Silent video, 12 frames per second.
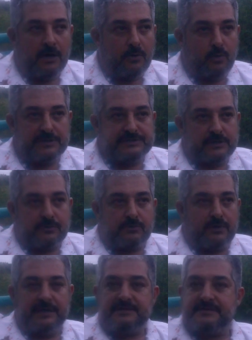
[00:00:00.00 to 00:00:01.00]
was a
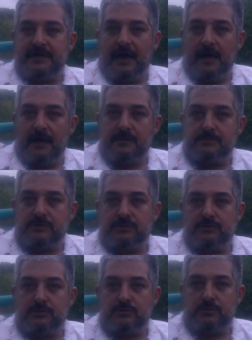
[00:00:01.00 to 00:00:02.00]
great time
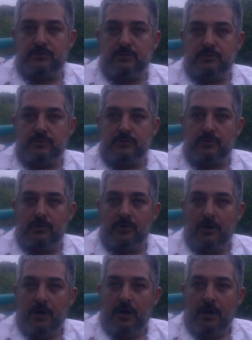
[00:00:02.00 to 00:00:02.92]
to you know